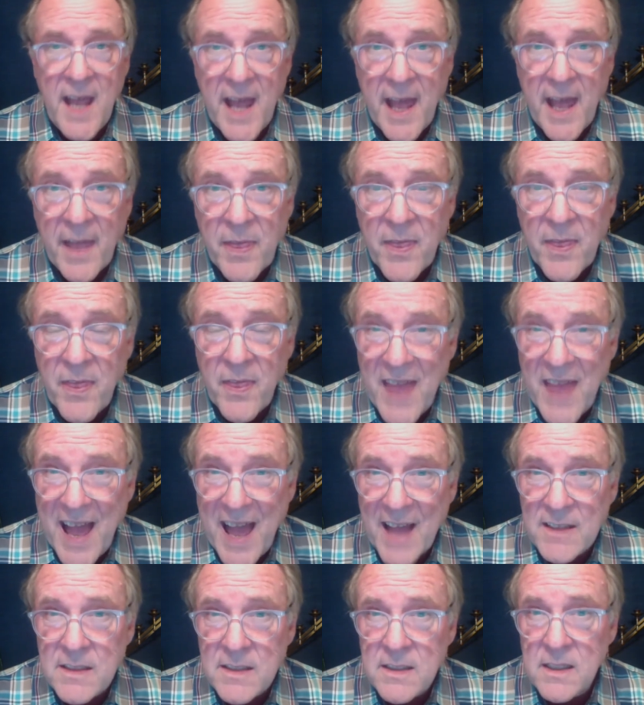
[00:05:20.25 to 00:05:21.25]
And
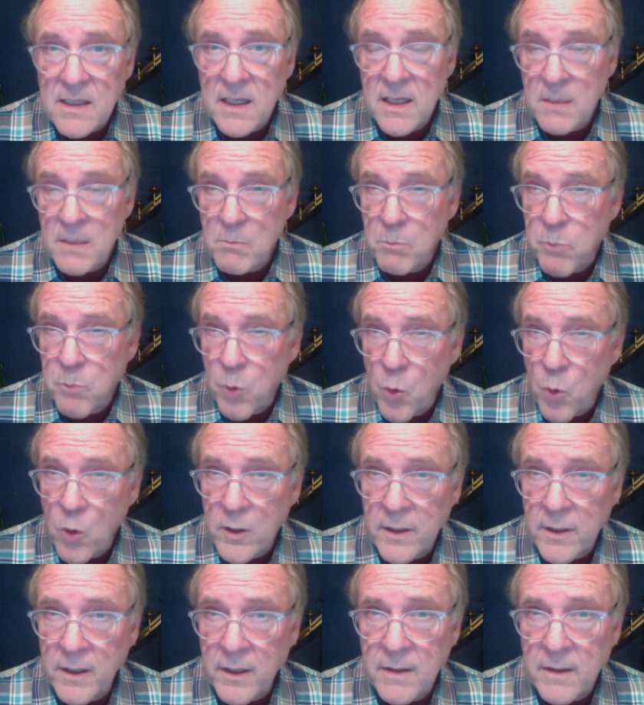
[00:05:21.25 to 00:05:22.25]
that's
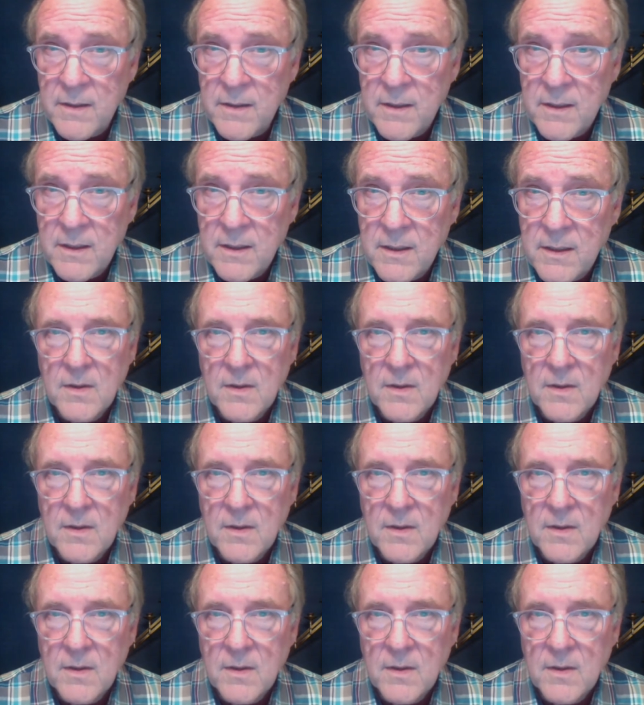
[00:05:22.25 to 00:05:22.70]
important.